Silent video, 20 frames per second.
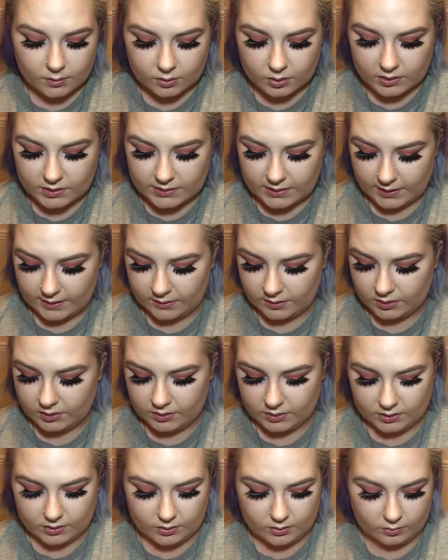Just as
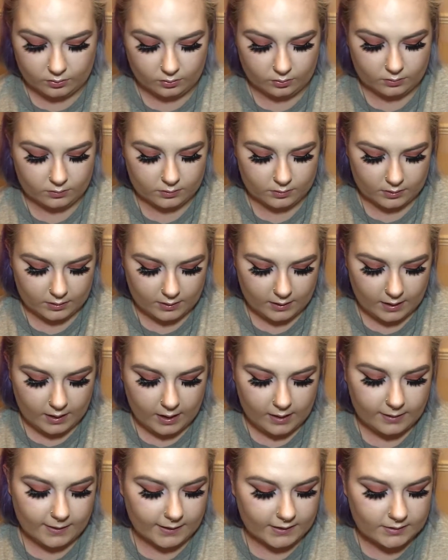so.
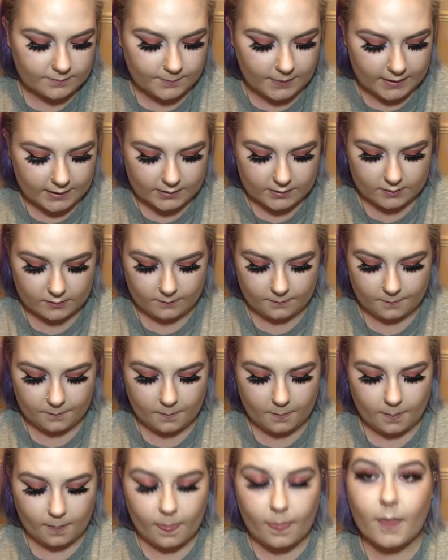This
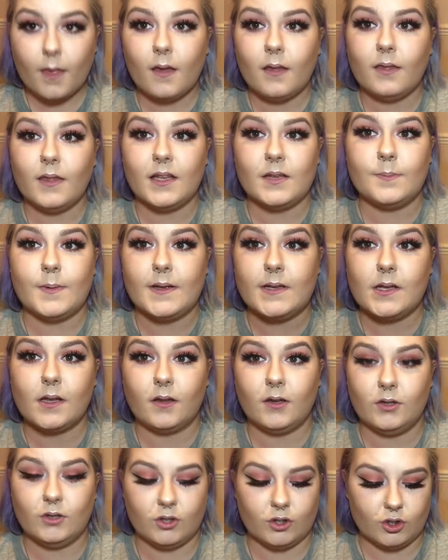
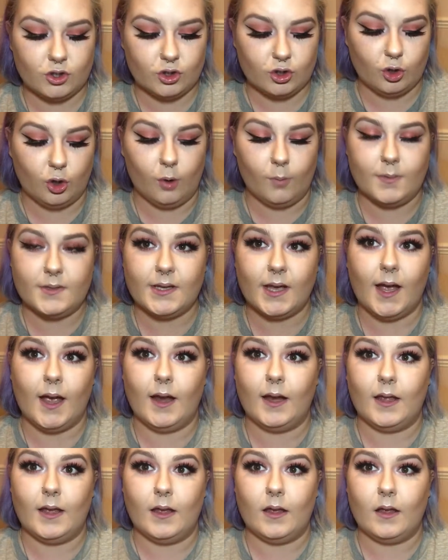basically just stops
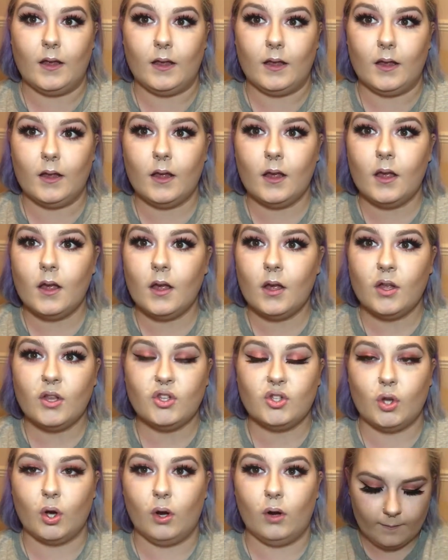any
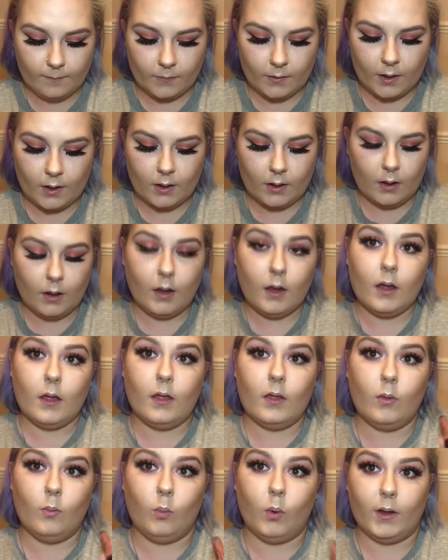sort of.
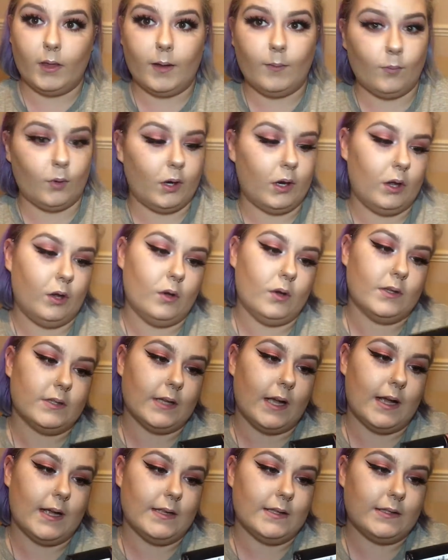One I'm going to use
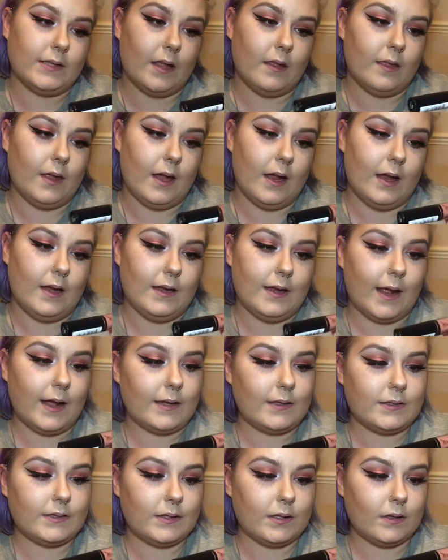is the
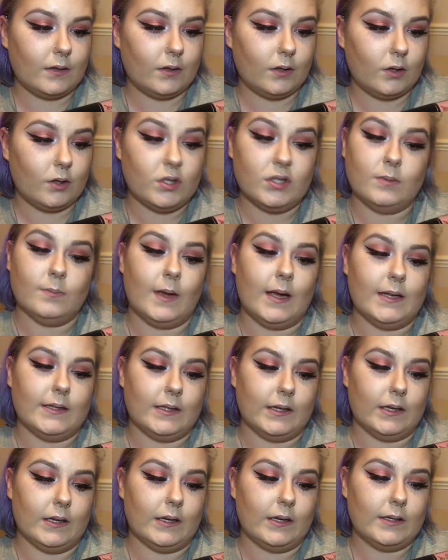NYX
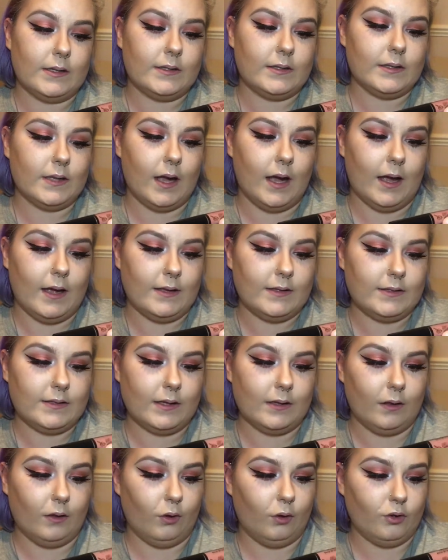Cosmetics. It's
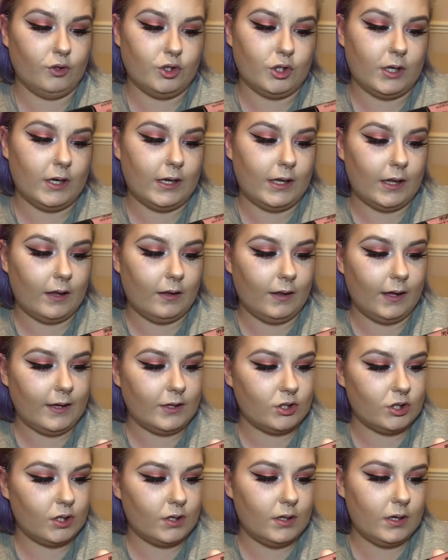the lingerie
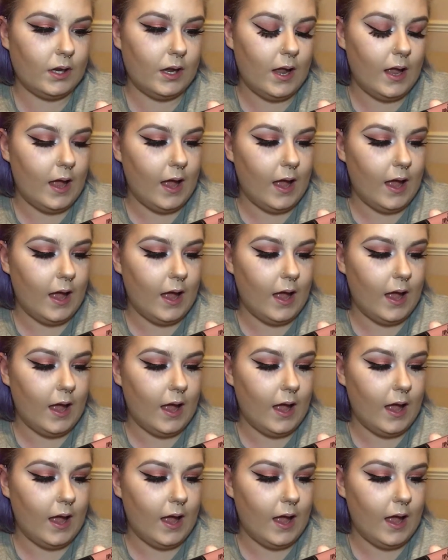collection